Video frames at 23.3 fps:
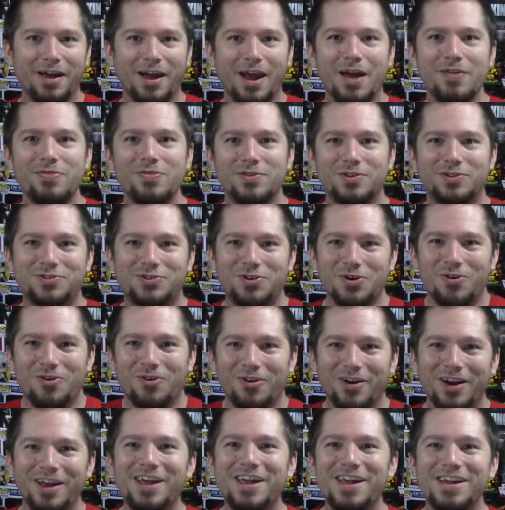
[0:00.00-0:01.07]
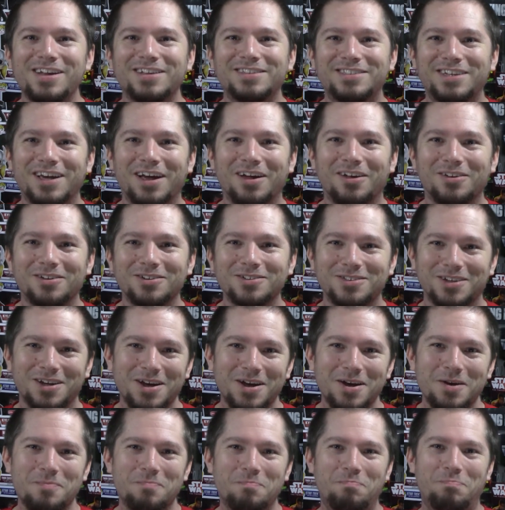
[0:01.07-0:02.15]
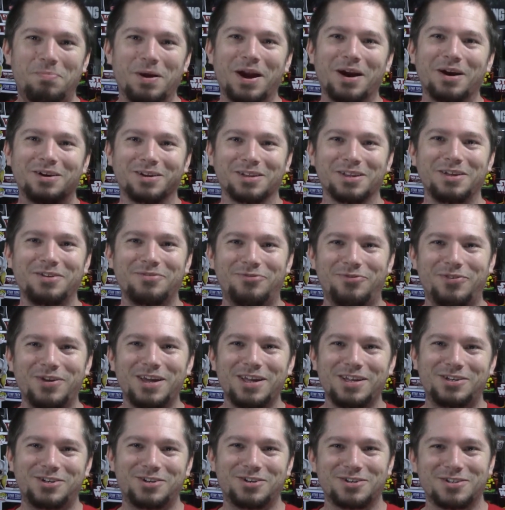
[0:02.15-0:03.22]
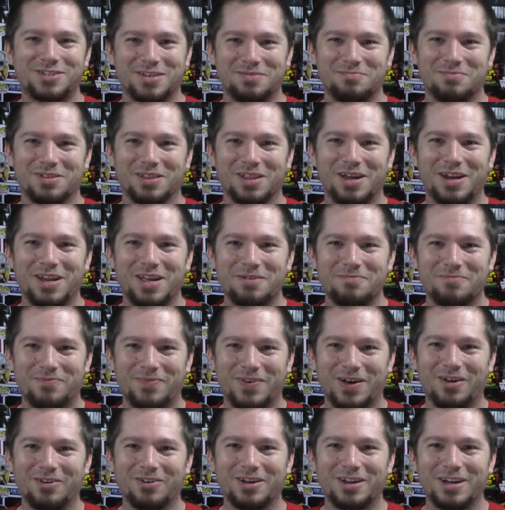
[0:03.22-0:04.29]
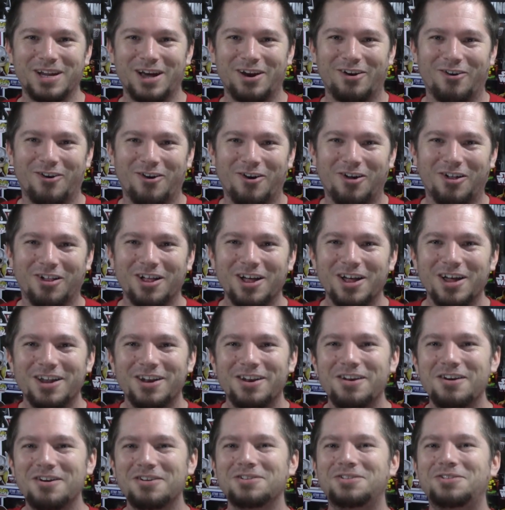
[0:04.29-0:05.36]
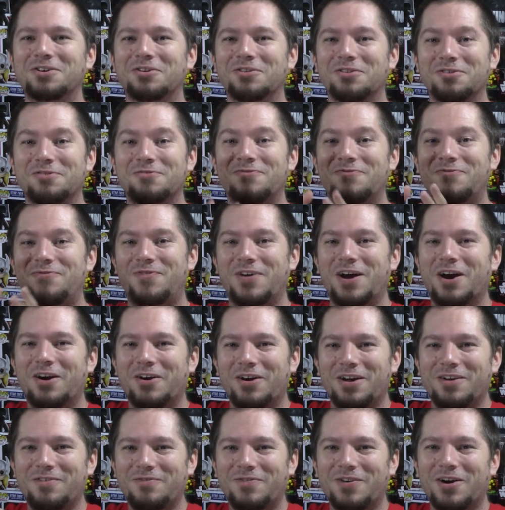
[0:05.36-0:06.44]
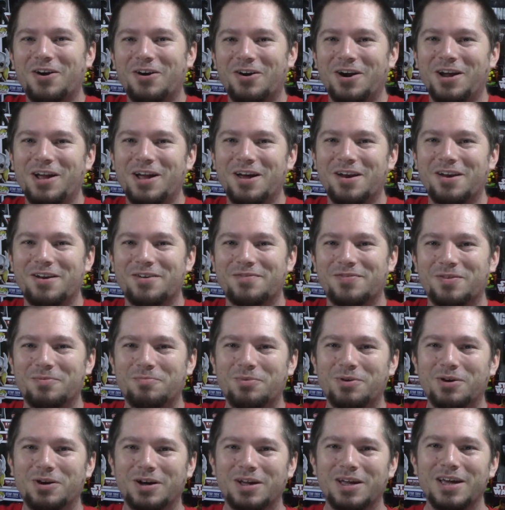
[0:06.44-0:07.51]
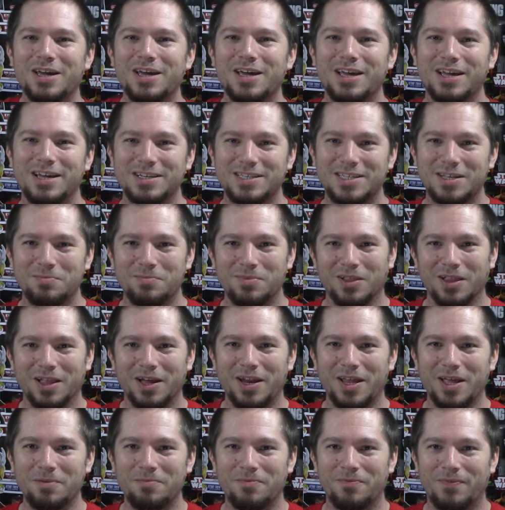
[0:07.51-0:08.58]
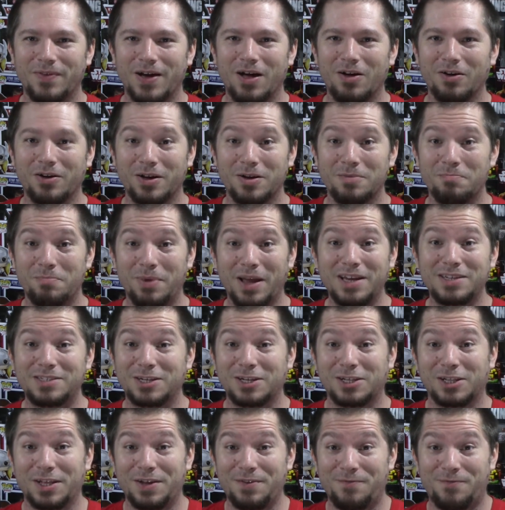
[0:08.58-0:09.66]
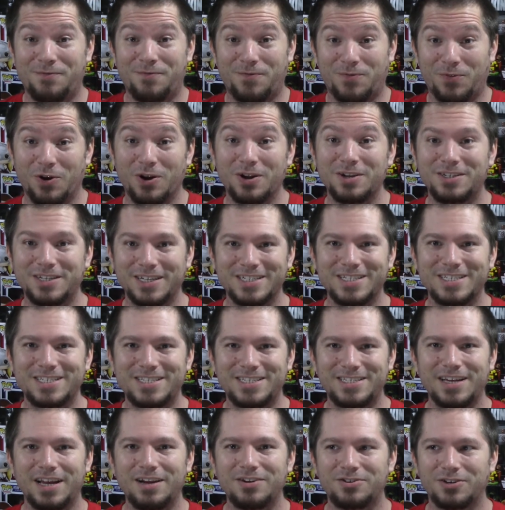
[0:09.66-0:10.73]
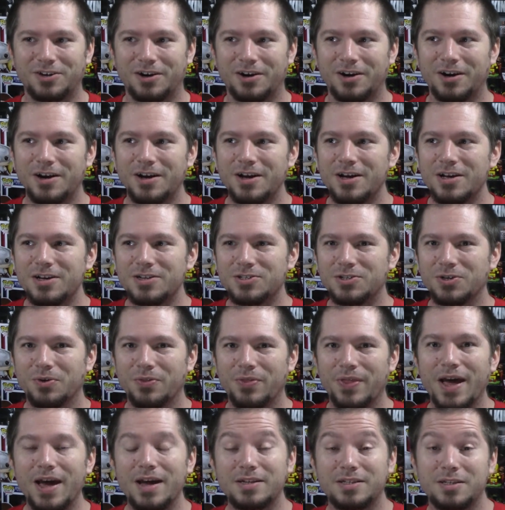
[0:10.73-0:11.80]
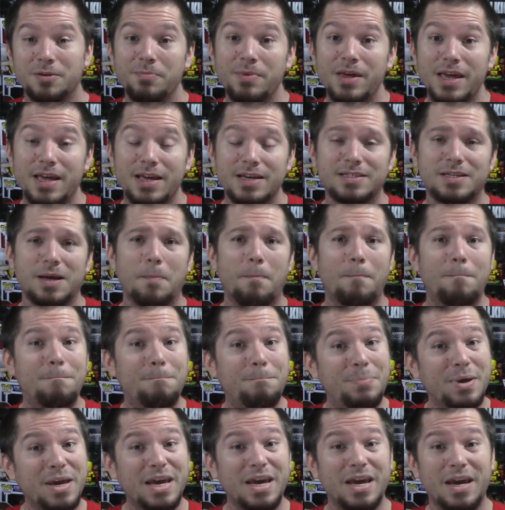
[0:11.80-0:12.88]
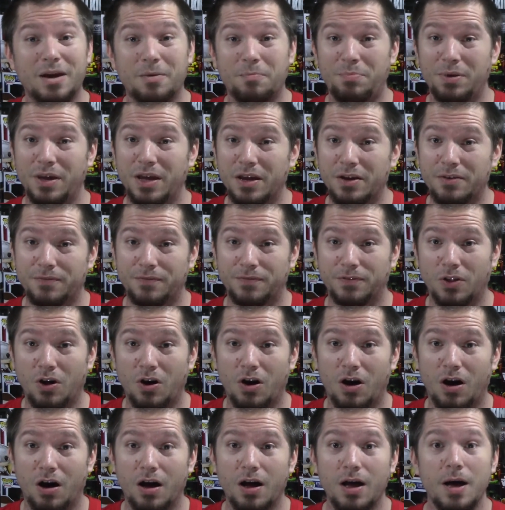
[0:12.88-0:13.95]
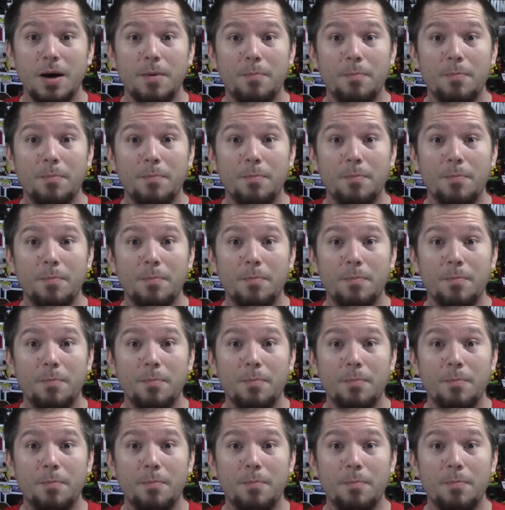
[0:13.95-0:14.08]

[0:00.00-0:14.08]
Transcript: And the story he tells barely features the Millennium Falcon at all. Not till the very, very end of the book is the Millennium Falcon basically front and center. So that to me is a big, big flaw.